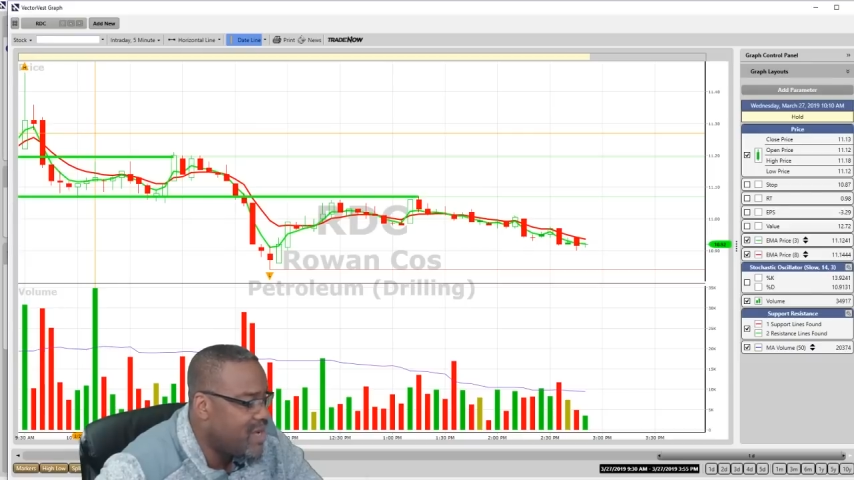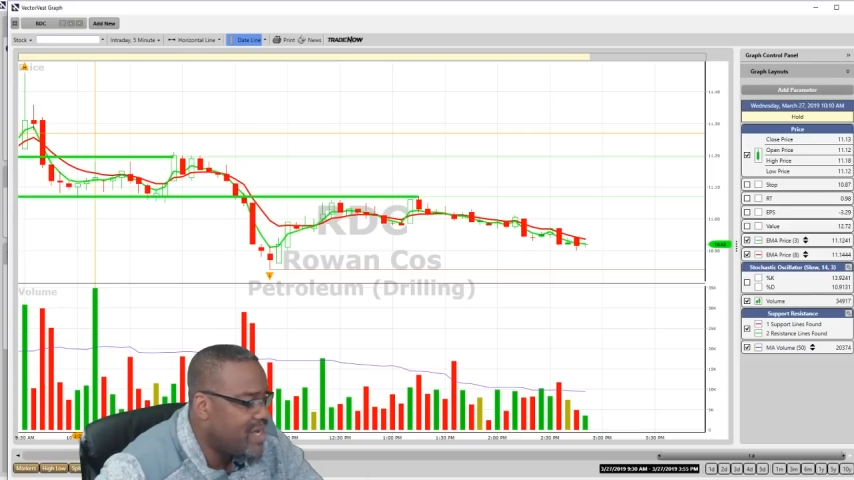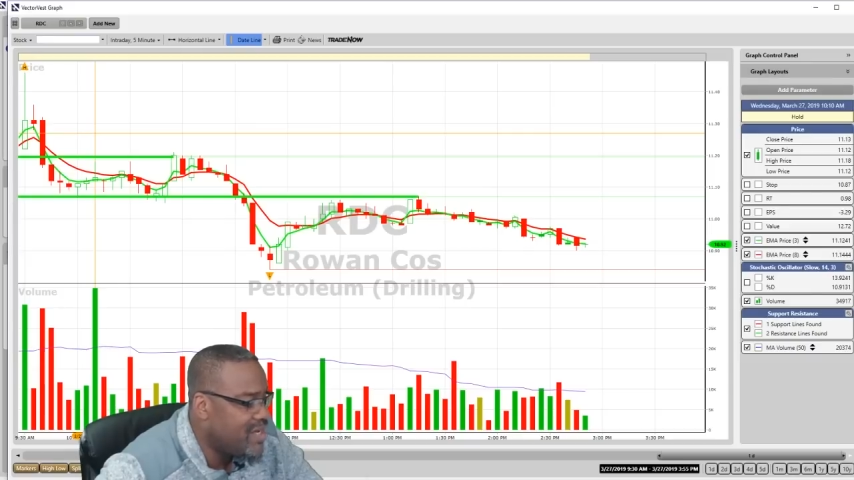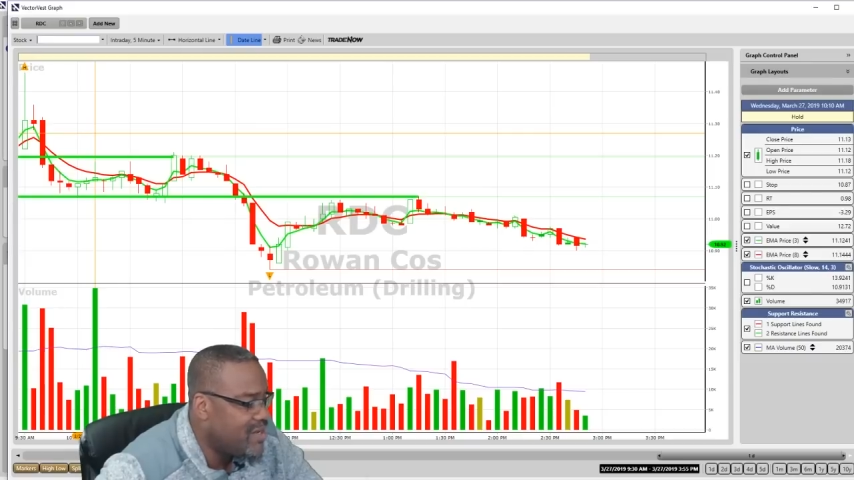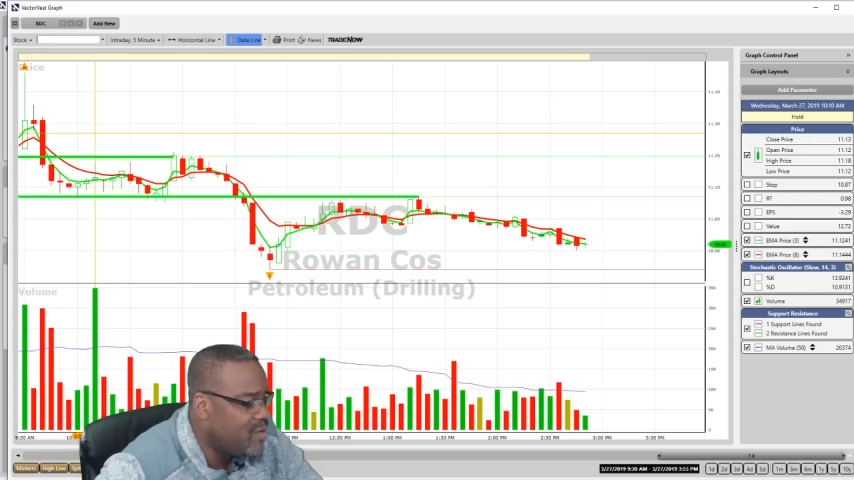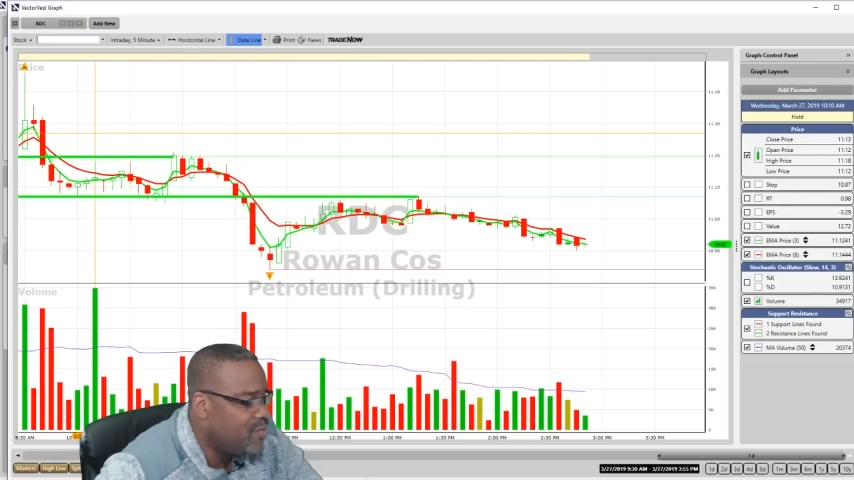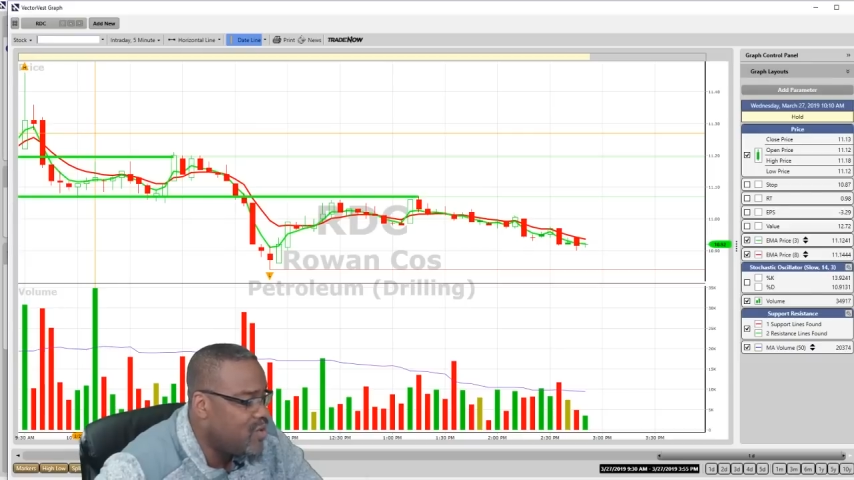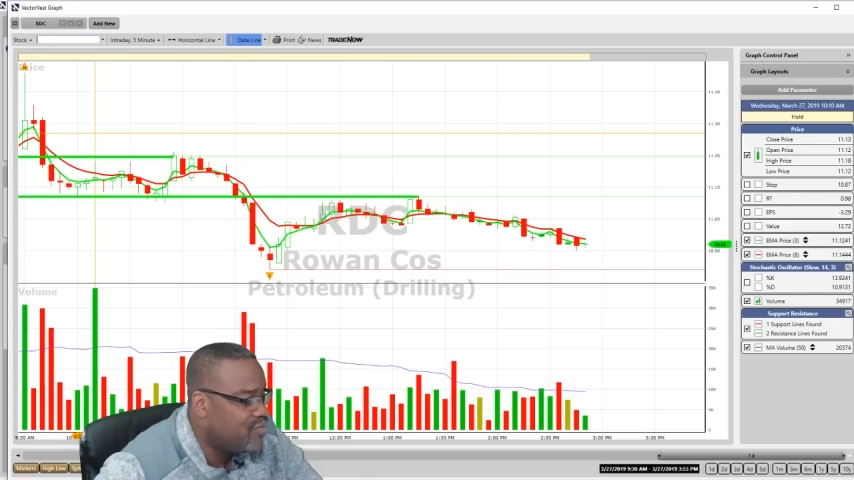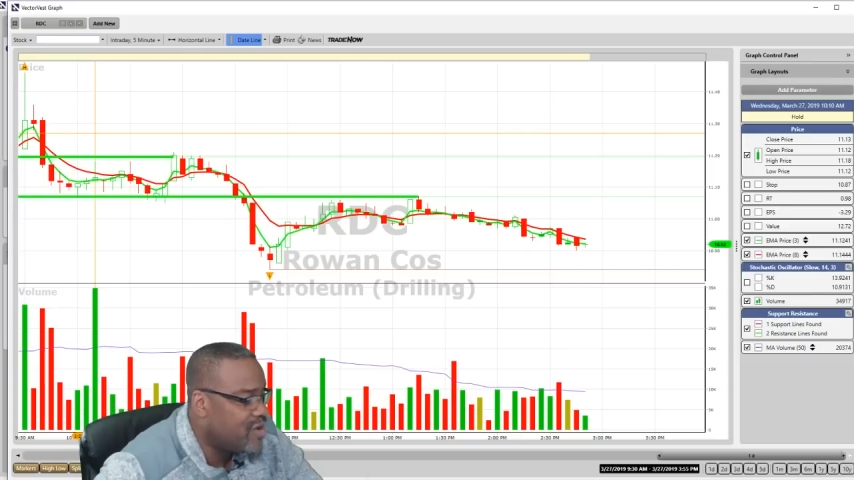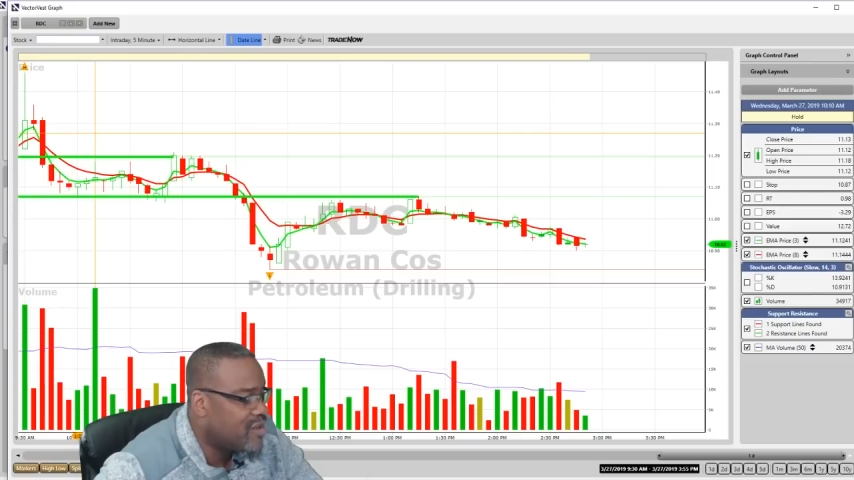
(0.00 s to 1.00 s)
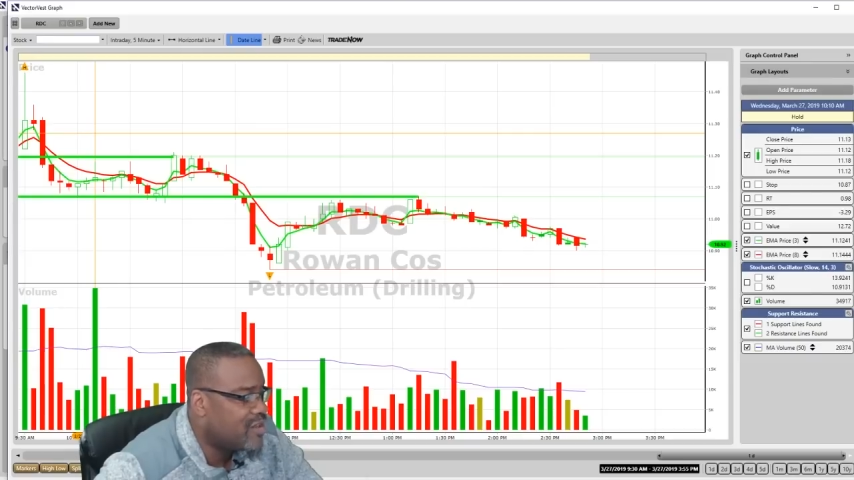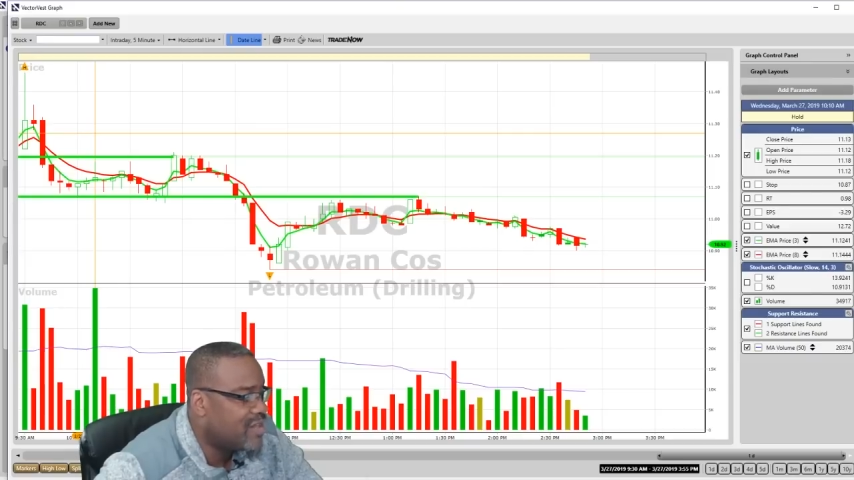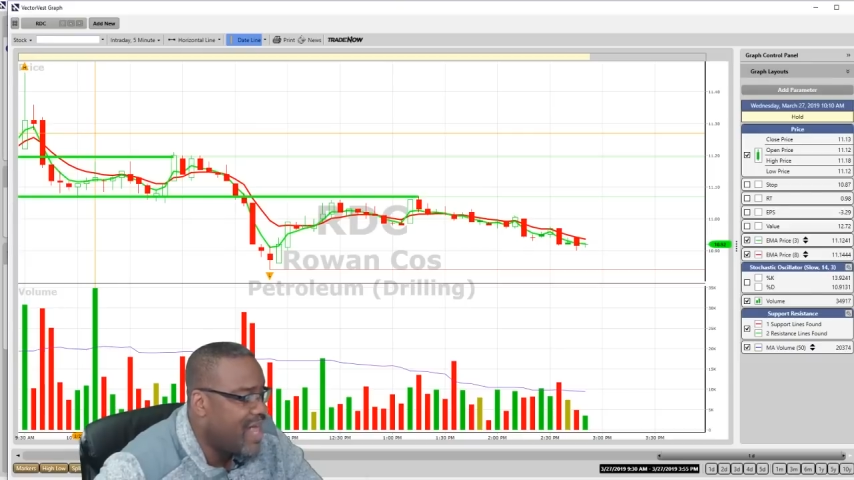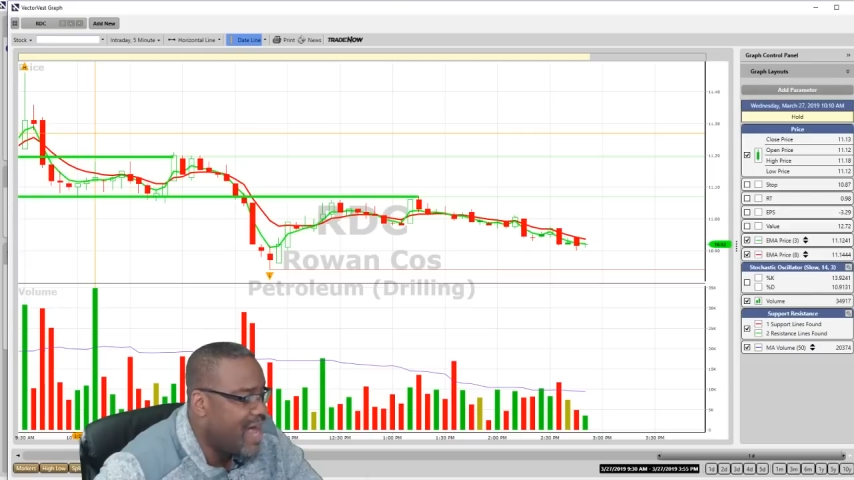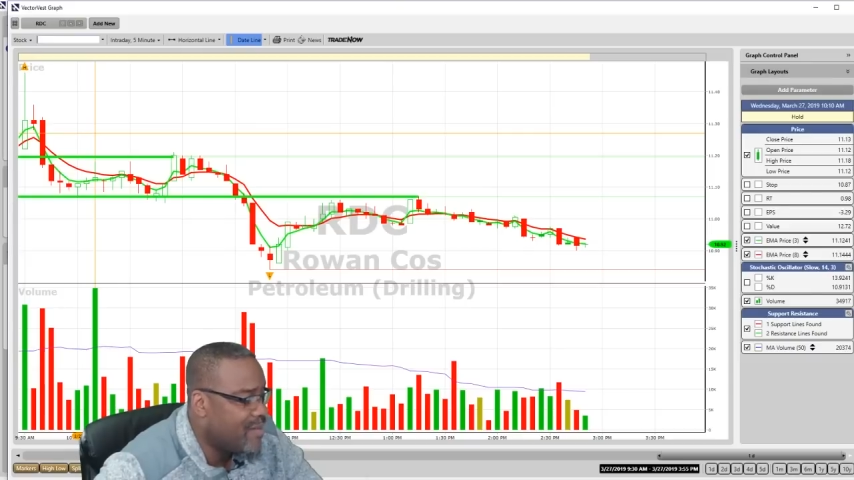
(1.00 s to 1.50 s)
we you you brought a
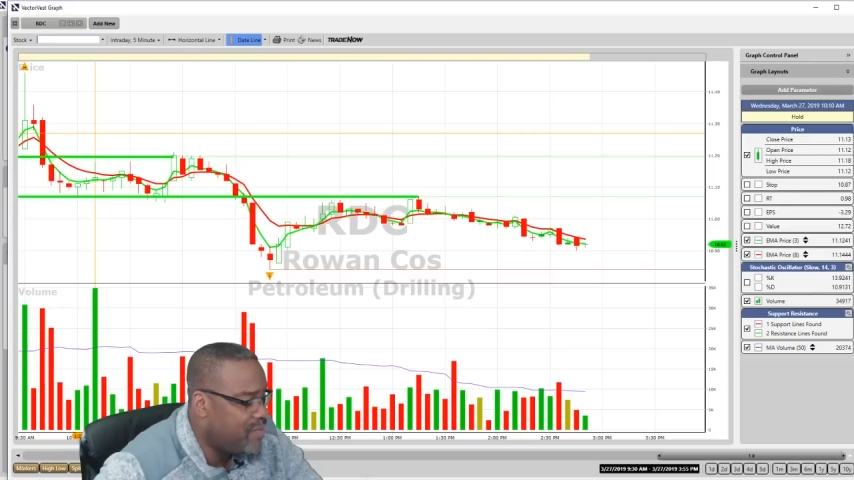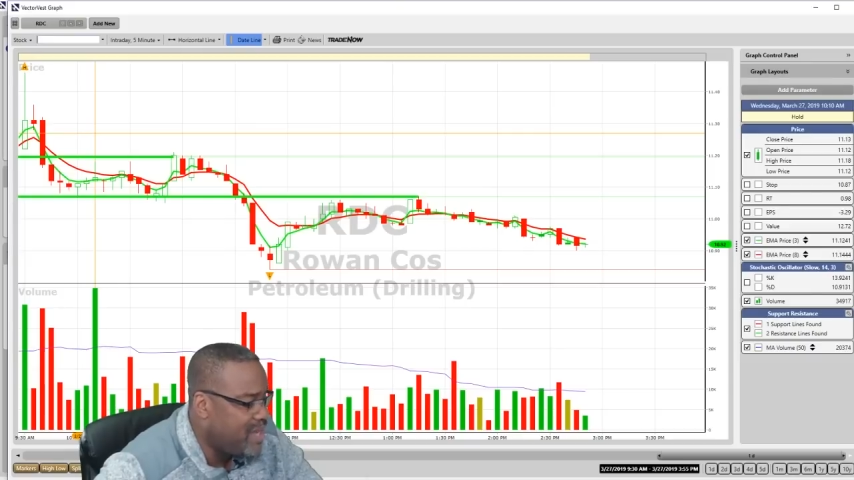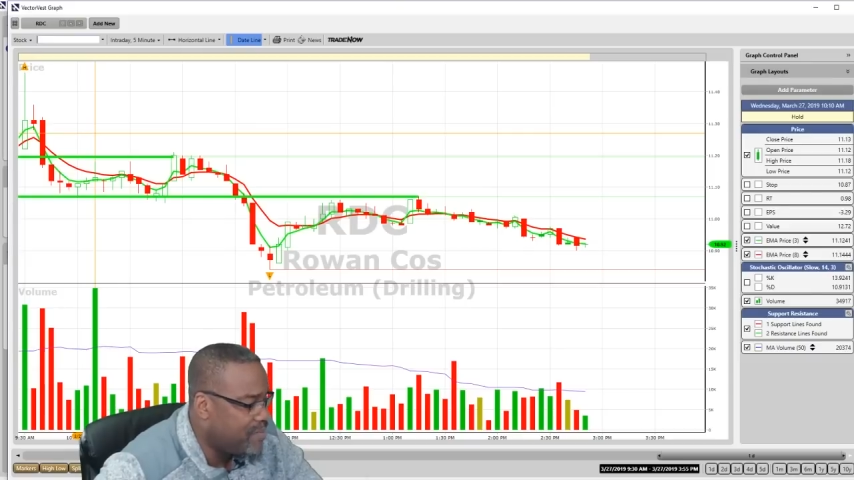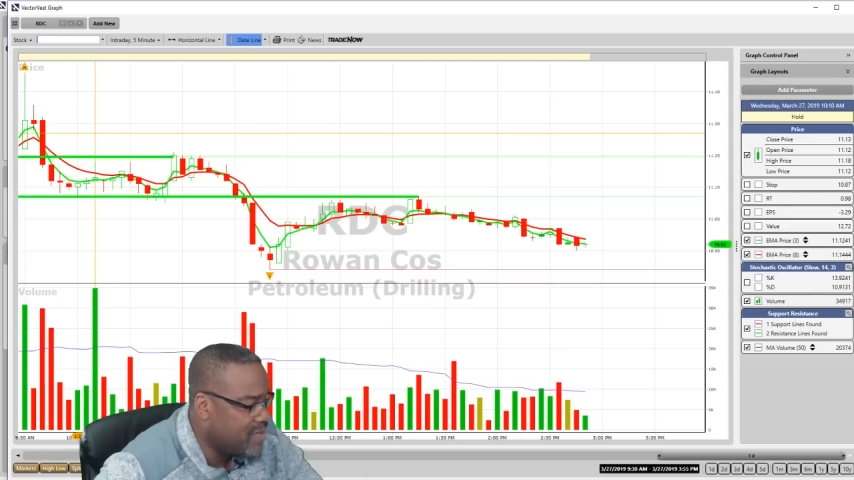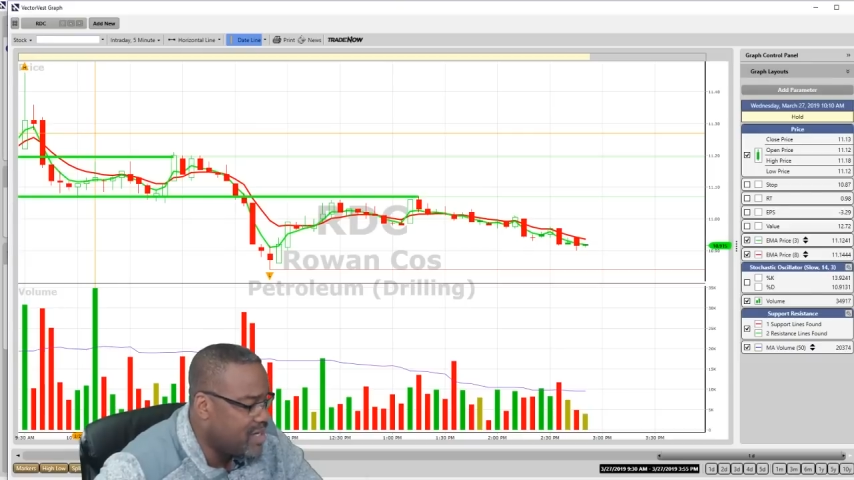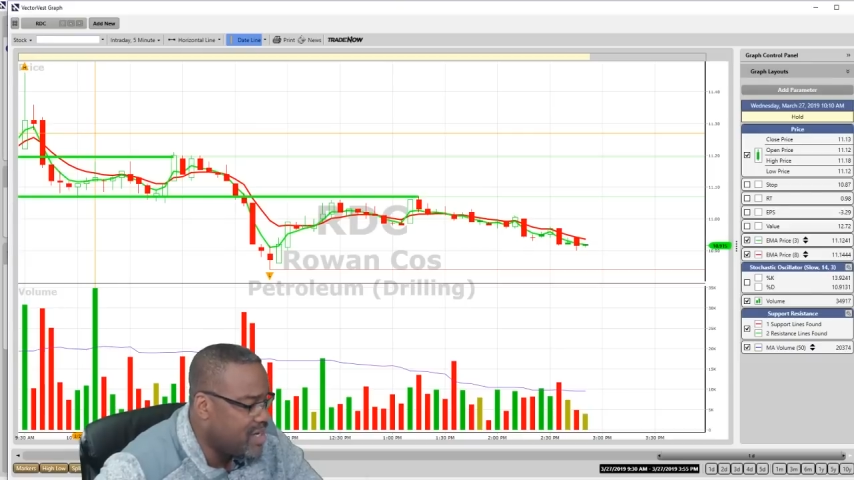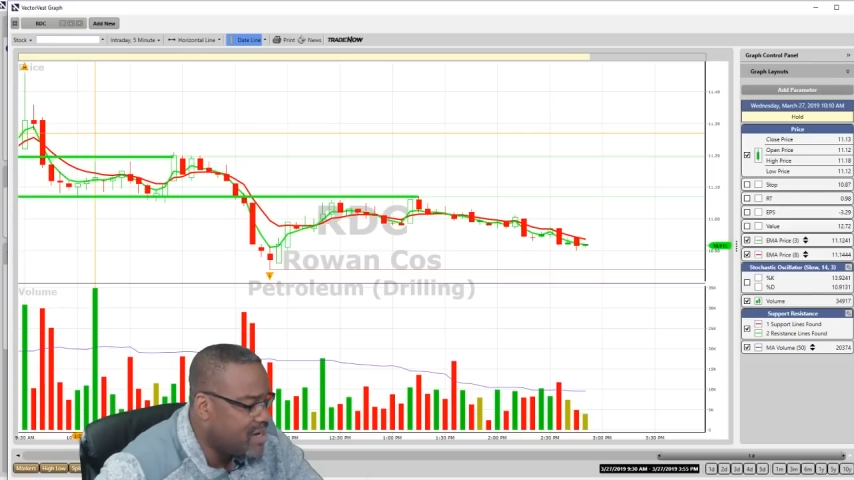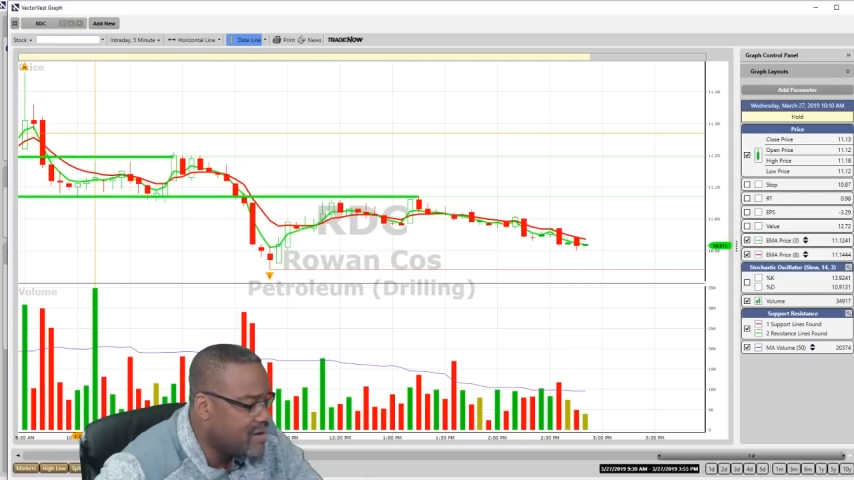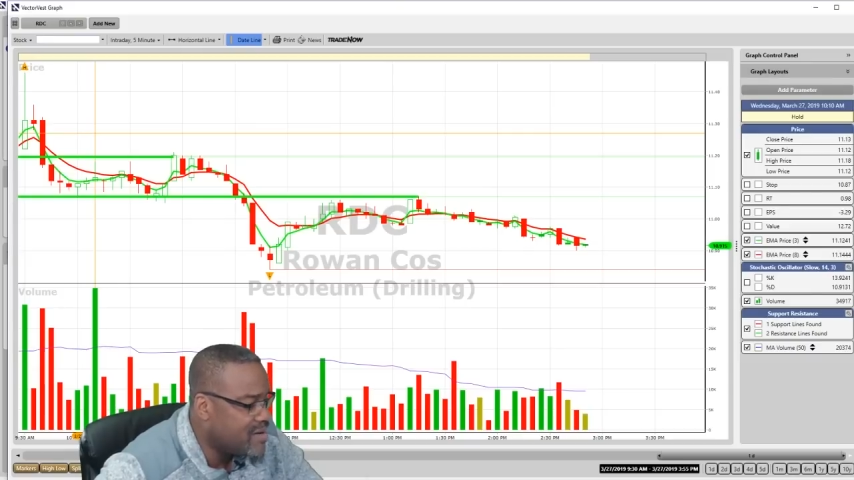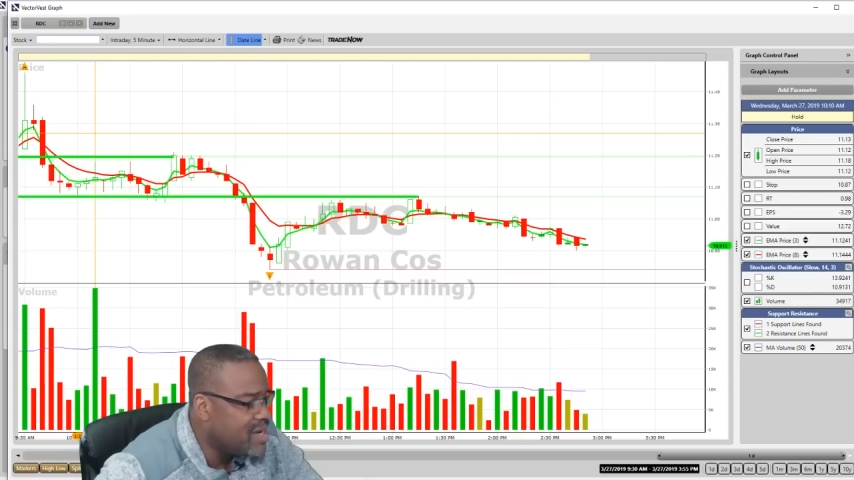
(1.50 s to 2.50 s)
lot of people in here,